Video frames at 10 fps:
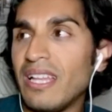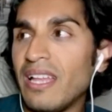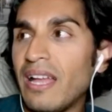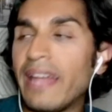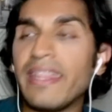
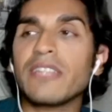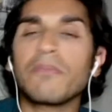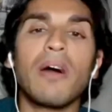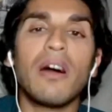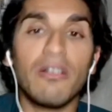that's
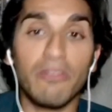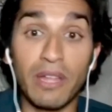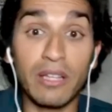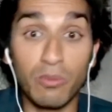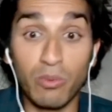
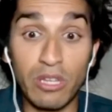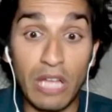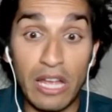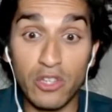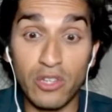what,
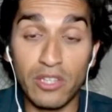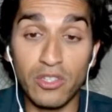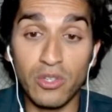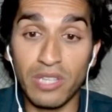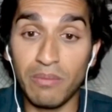as you
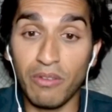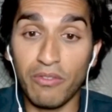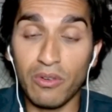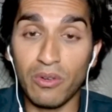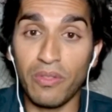said
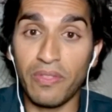before,